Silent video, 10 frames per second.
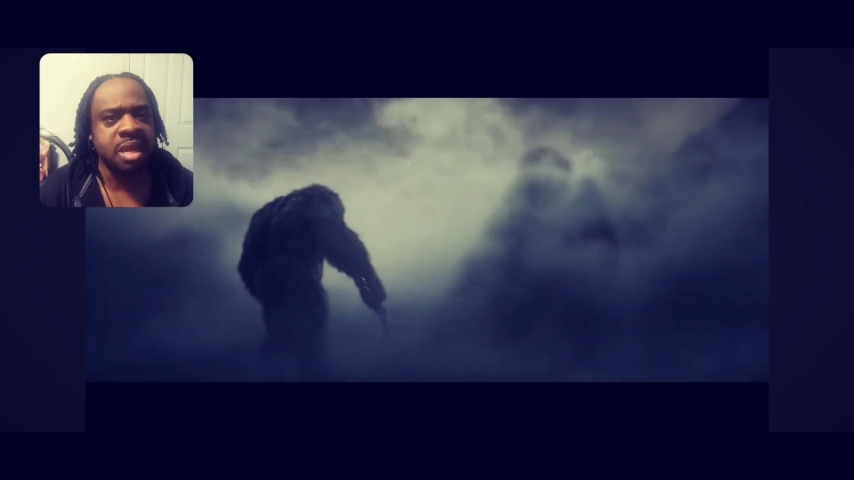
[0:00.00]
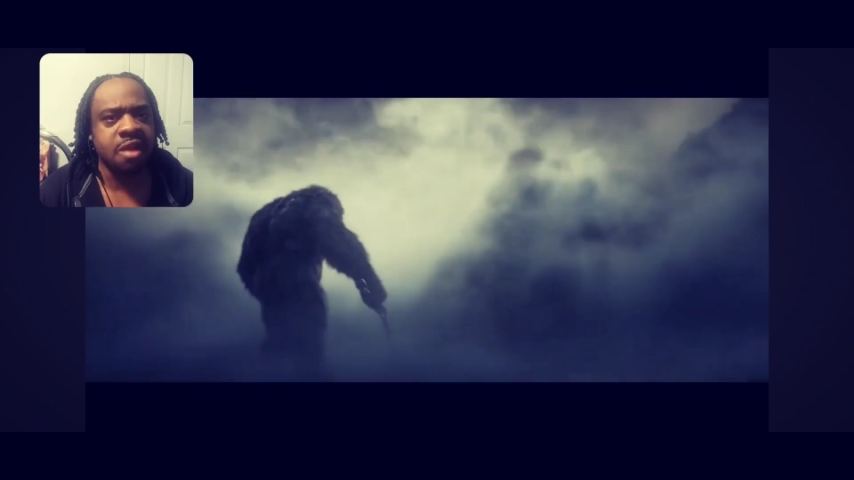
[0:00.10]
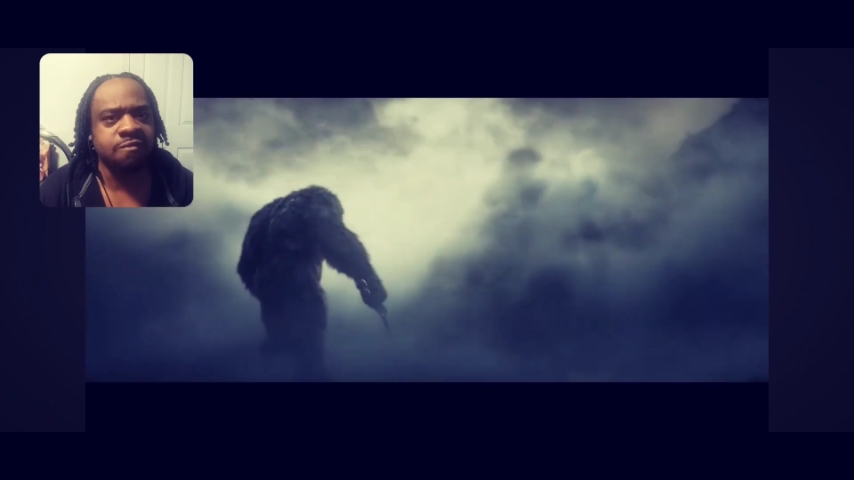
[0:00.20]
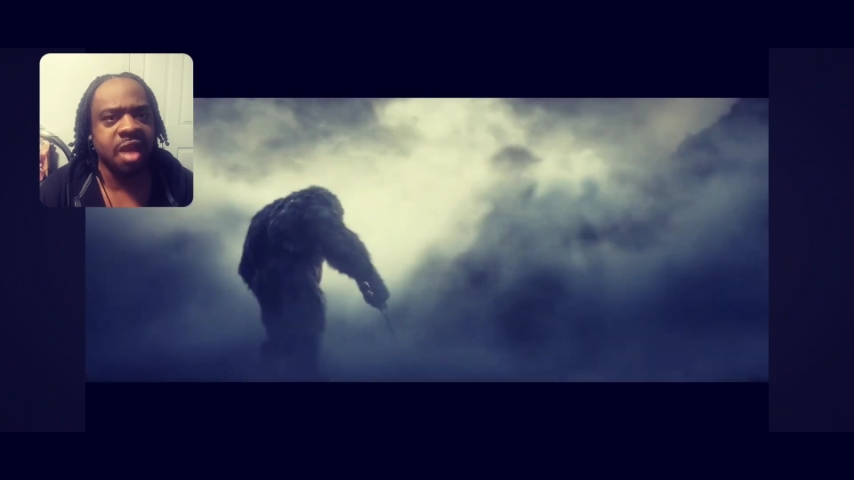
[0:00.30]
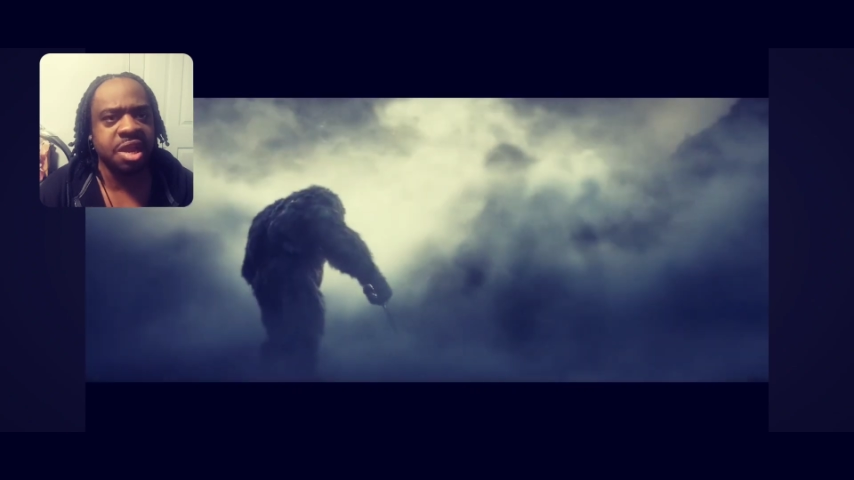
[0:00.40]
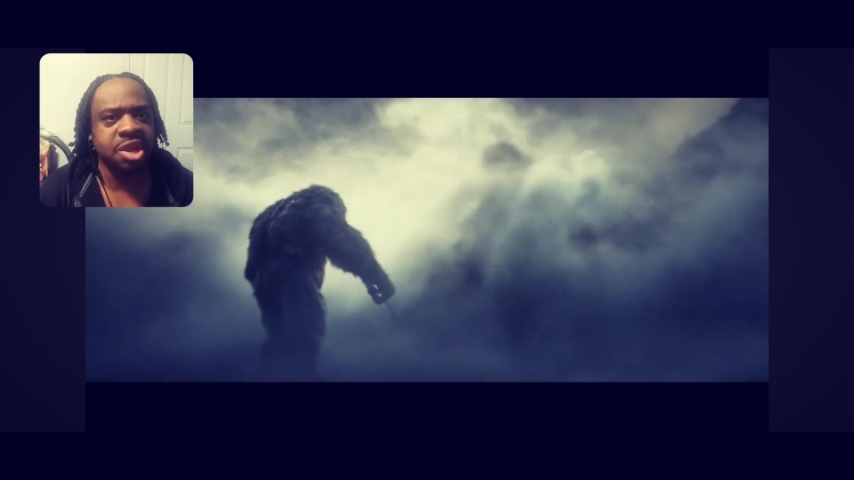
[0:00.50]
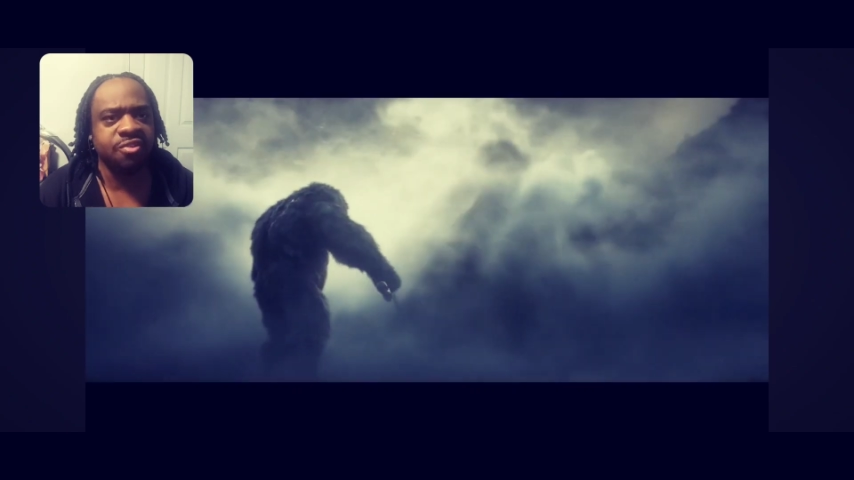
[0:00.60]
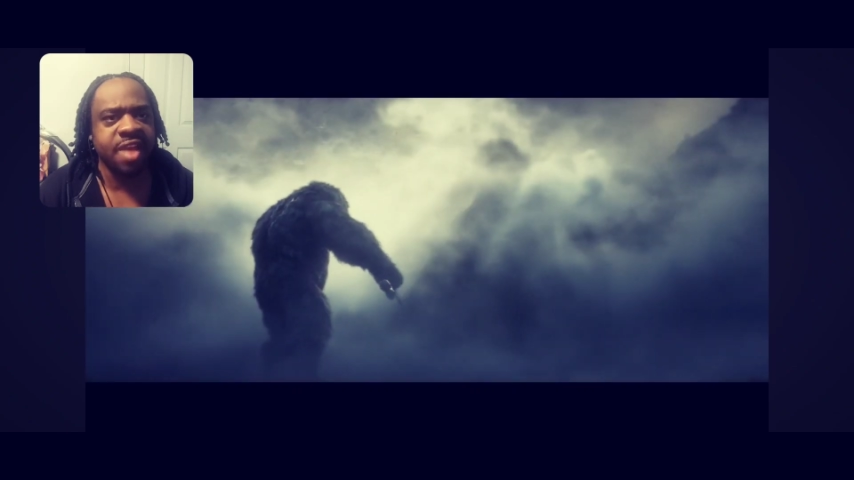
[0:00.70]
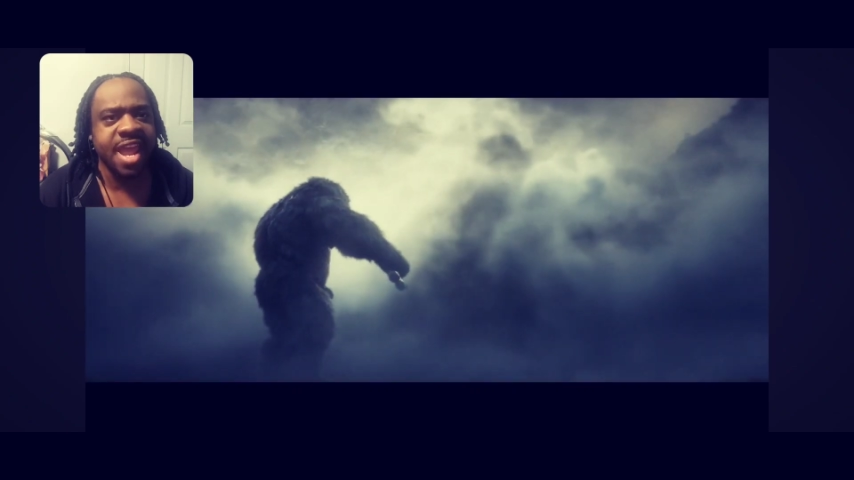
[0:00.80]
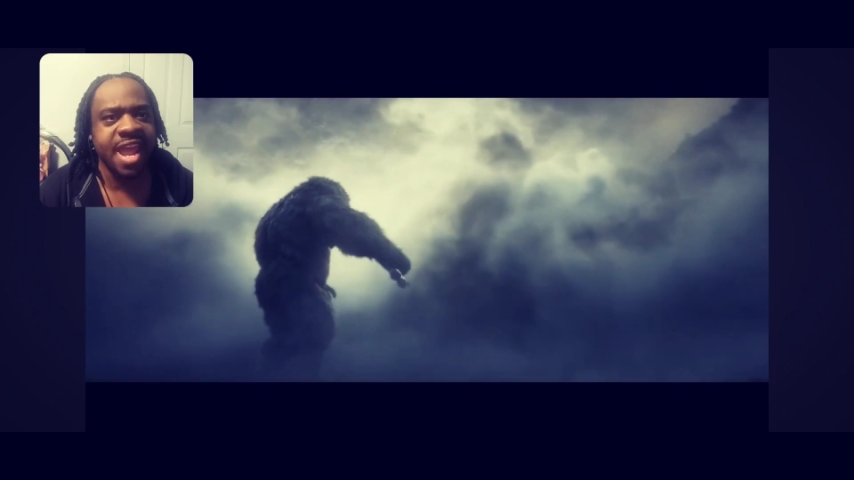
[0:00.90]
man's rocking a
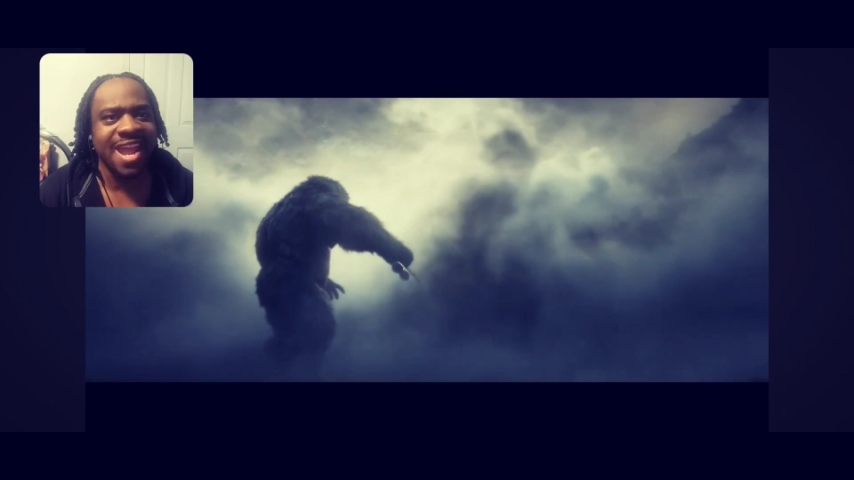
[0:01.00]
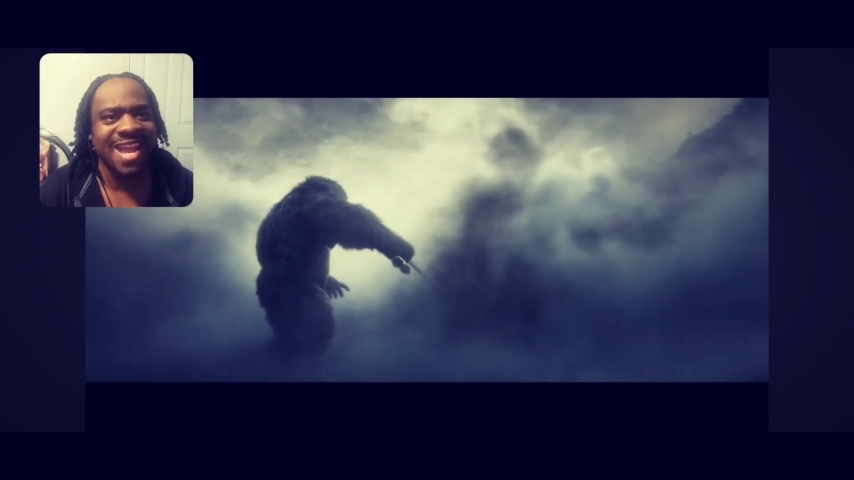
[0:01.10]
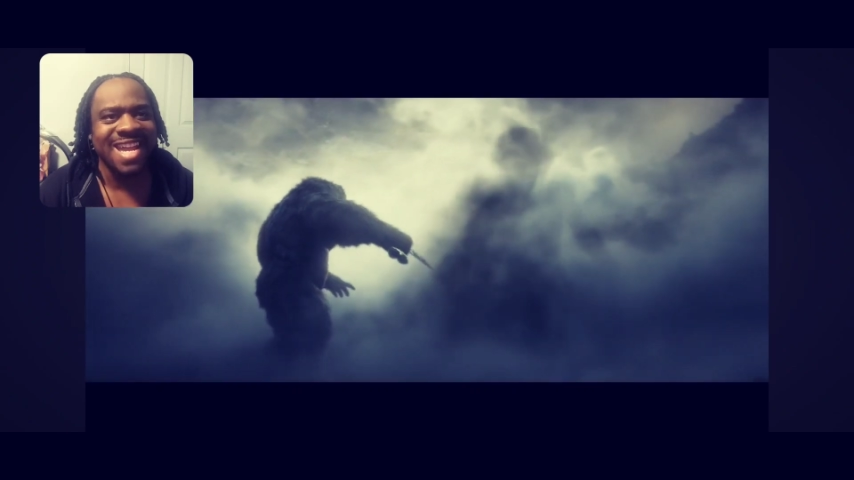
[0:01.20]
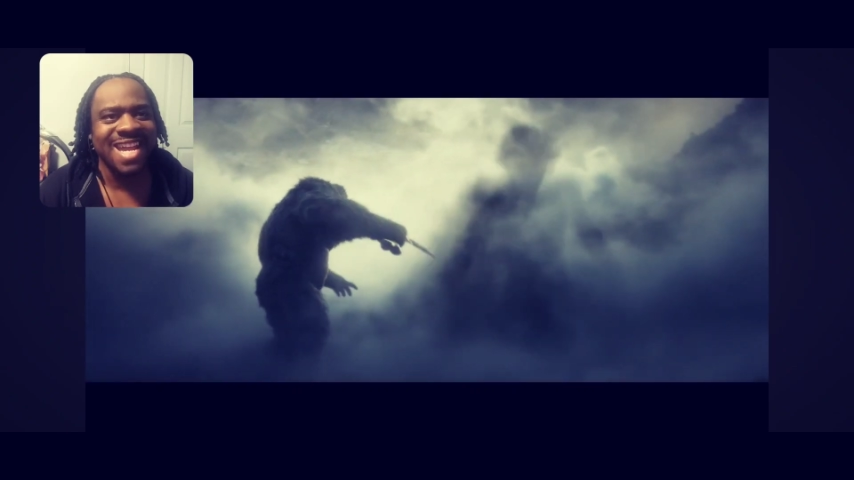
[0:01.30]
gray head.